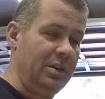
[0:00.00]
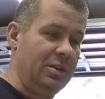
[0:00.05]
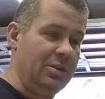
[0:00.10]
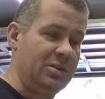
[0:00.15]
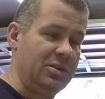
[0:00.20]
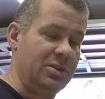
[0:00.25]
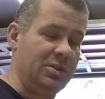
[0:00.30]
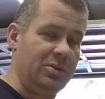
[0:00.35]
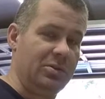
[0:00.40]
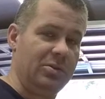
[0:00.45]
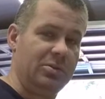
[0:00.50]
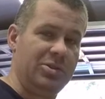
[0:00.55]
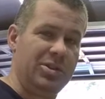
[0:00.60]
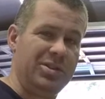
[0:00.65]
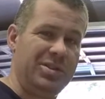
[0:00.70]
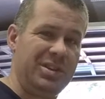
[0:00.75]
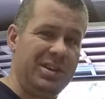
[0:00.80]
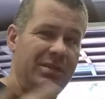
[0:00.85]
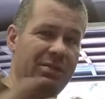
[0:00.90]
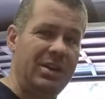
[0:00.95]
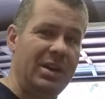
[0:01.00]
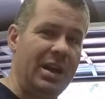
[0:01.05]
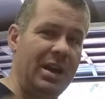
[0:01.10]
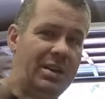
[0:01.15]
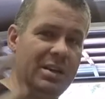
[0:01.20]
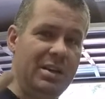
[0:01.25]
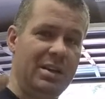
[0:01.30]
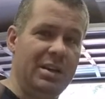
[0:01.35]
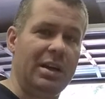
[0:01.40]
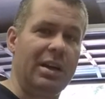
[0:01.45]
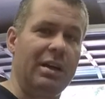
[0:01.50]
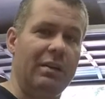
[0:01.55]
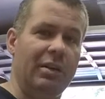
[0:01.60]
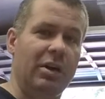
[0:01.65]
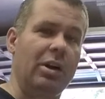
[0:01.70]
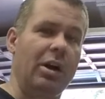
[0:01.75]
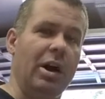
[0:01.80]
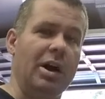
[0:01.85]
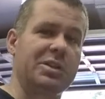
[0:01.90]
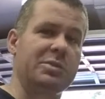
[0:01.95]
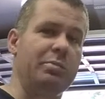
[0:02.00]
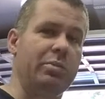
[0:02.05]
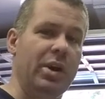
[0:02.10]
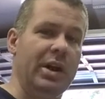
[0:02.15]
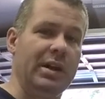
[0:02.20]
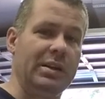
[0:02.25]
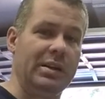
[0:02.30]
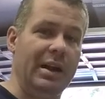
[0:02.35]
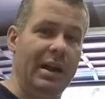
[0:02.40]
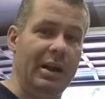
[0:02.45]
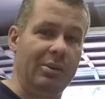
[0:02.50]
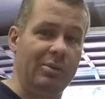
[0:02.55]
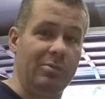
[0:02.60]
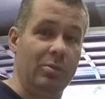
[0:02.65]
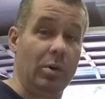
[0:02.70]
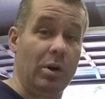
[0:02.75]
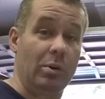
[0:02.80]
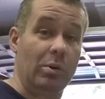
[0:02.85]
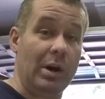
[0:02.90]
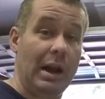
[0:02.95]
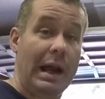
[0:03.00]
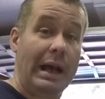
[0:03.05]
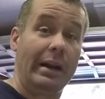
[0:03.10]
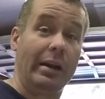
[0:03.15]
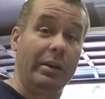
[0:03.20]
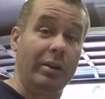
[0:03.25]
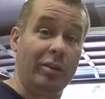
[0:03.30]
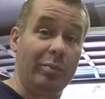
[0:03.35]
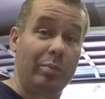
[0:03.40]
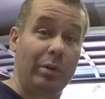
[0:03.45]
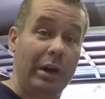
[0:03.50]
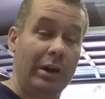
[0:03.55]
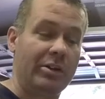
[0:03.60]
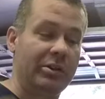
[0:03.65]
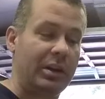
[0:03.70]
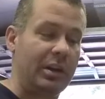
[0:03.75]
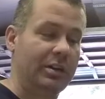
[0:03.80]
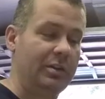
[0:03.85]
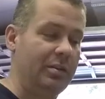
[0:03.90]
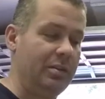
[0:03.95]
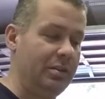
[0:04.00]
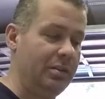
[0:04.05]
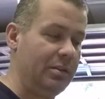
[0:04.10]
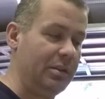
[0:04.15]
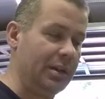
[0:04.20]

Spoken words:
So just to give you an idea of a cost breakdown of where we're at on this project,